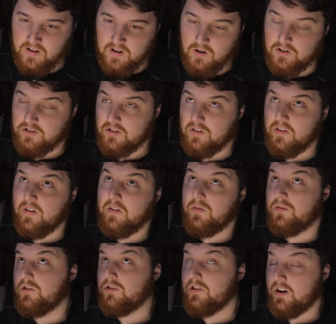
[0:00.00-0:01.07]
or so
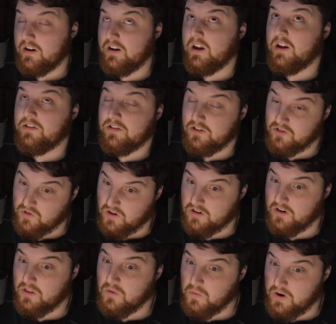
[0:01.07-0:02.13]
that society has
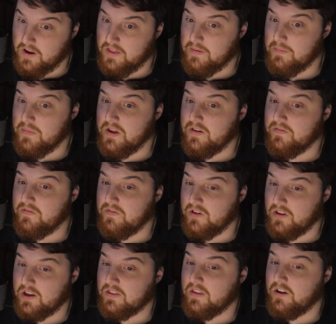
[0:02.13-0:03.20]
constructed the way that men feel
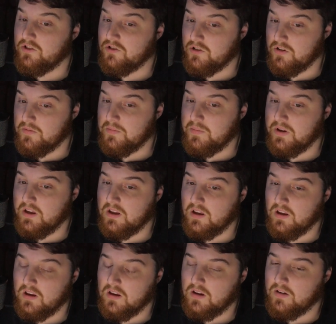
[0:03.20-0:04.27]
like they should
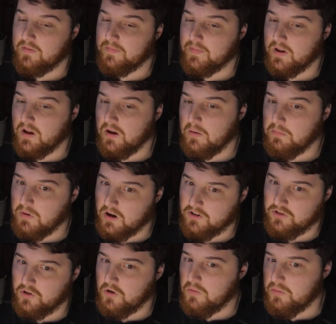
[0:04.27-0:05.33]
be
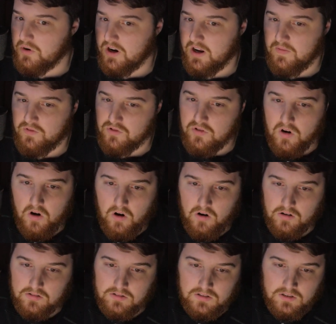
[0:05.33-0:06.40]
macho, brave,
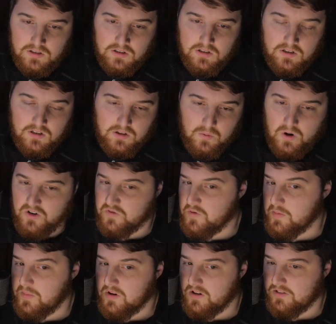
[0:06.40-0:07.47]
strong, watch
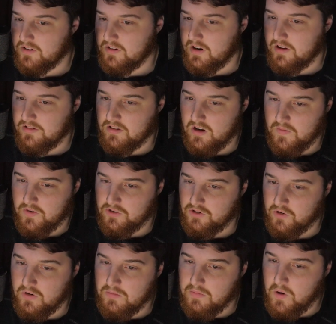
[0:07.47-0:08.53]
football on Sundays, and never
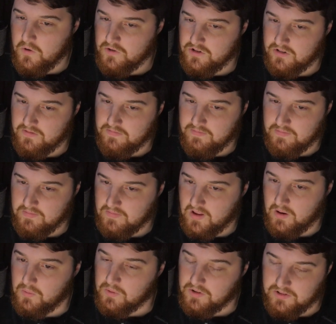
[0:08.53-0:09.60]
show emotion.
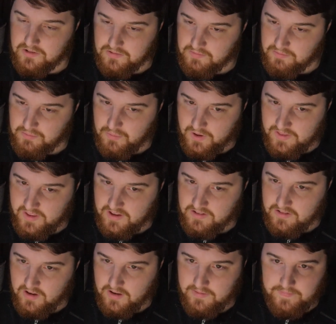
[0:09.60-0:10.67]
That was what they
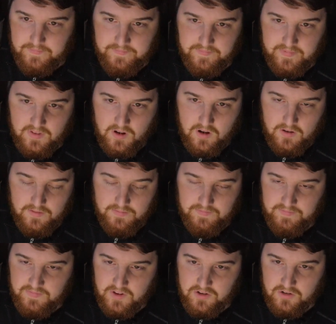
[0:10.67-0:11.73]
said on
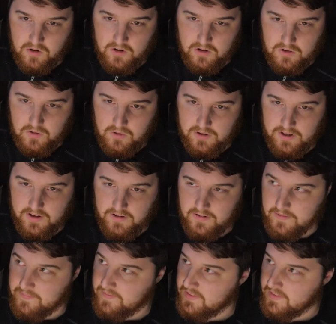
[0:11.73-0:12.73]
this article here.